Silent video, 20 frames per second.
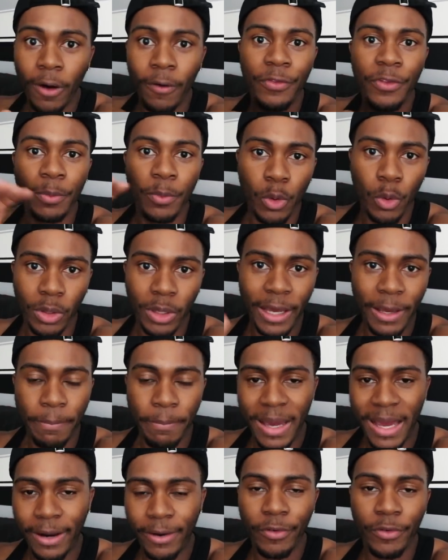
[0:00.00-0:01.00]
of them all, like
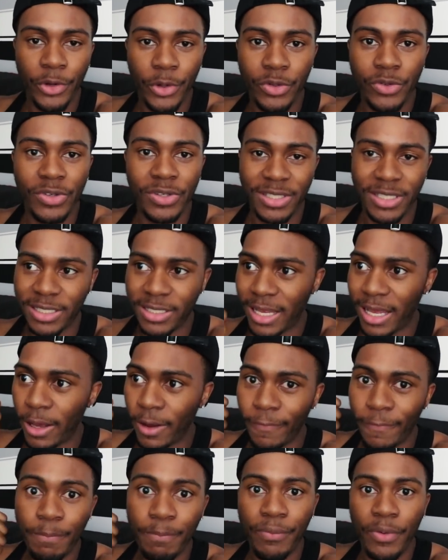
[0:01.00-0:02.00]
macronutrients is
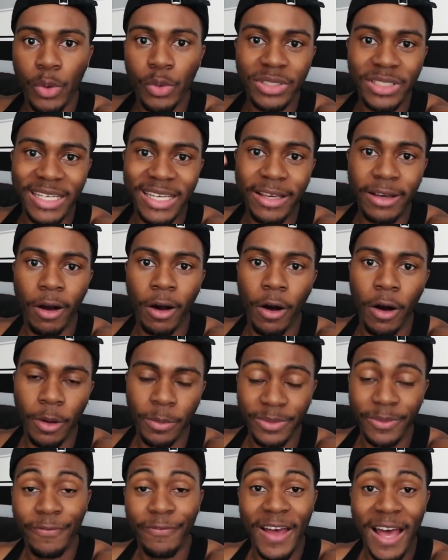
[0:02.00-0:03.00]
out of protein,
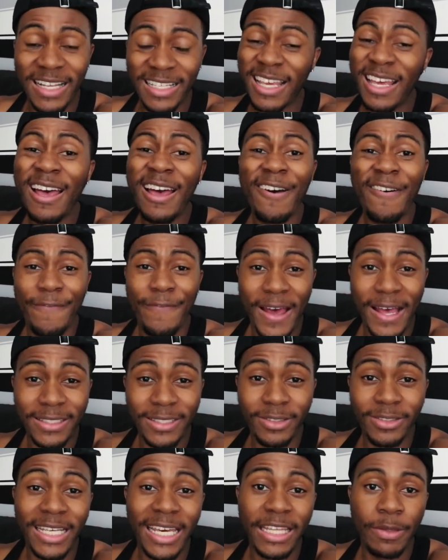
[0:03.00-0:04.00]
carbs, and fats.
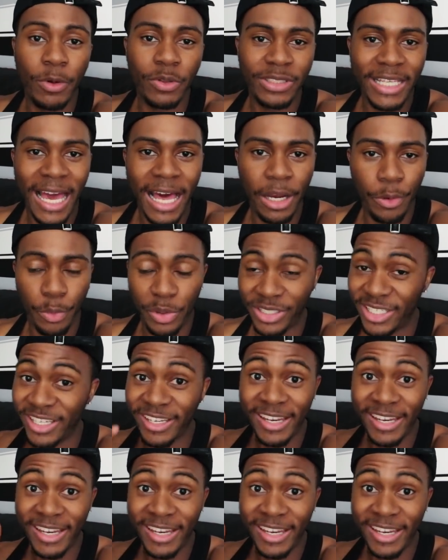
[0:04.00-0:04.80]
Fats contain the most calories,